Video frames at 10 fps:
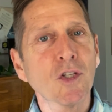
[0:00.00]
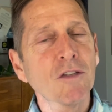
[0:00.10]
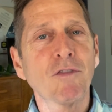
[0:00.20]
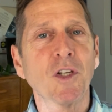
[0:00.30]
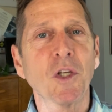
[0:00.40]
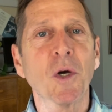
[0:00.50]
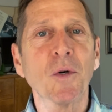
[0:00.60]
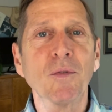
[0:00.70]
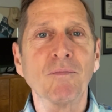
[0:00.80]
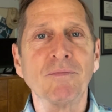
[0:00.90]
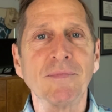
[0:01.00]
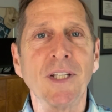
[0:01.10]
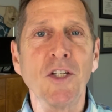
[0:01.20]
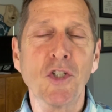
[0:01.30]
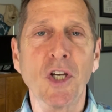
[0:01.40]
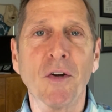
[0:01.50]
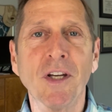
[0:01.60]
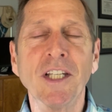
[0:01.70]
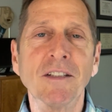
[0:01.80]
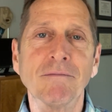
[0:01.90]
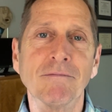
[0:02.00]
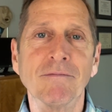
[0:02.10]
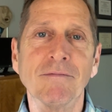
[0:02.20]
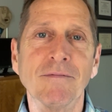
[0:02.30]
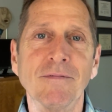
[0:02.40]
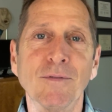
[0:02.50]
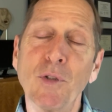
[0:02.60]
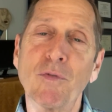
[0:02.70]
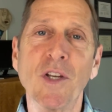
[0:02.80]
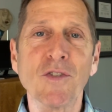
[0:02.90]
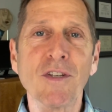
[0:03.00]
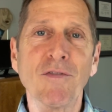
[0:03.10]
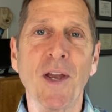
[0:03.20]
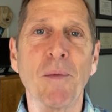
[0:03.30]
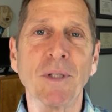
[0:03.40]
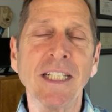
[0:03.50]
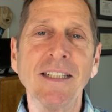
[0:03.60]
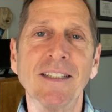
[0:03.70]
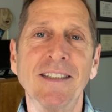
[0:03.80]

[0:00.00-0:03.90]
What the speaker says: the video and sharing it with friends and family.